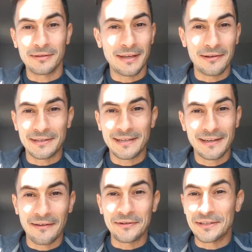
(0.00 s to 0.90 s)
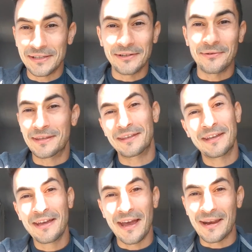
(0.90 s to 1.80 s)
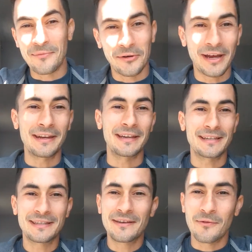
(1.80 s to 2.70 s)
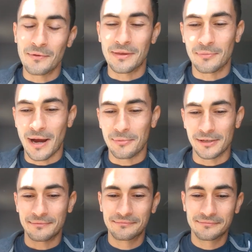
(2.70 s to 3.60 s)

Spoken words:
without having to deal with any more headaches with the property.